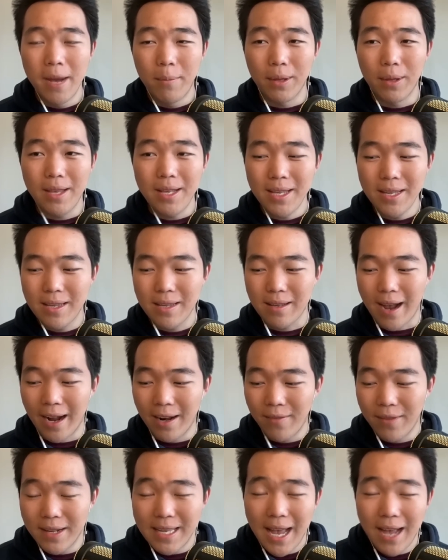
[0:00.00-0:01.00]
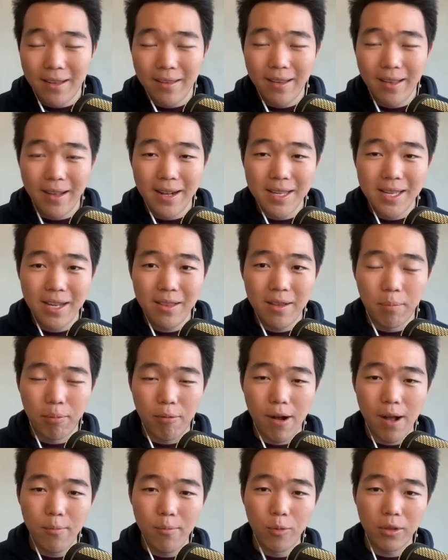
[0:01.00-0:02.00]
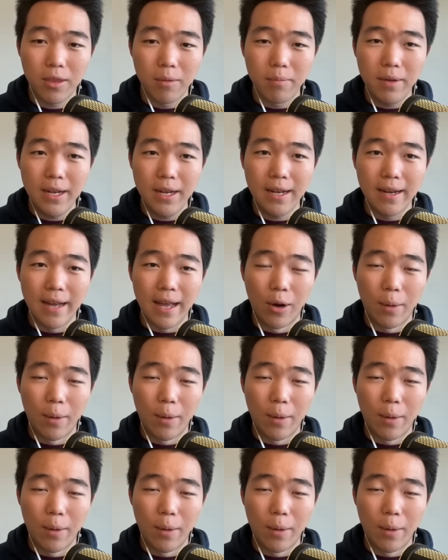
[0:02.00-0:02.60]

But this is kind of exactly like I said, the problem with the media now.